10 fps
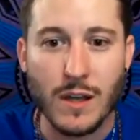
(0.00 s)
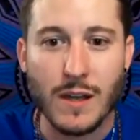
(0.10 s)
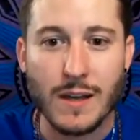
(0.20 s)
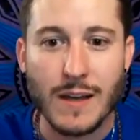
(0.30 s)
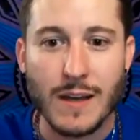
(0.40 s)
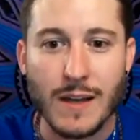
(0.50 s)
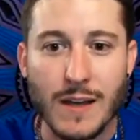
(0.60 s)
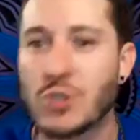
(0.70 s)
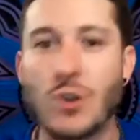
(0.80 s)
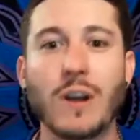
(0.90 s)
I'm
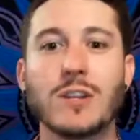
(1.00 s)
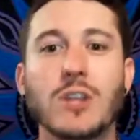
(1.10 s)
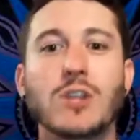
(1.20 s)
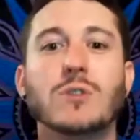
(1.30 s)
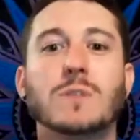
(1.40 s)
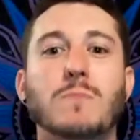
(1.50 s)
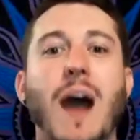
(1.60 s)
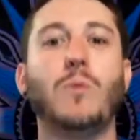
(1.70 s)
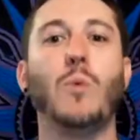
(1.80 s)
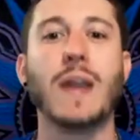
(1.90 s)
starting to use my
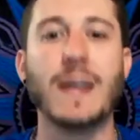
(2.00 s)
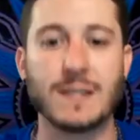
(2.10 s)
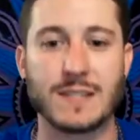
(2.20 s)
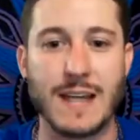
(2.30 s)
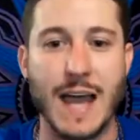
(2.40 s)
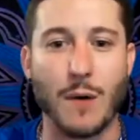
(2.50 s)
wings now.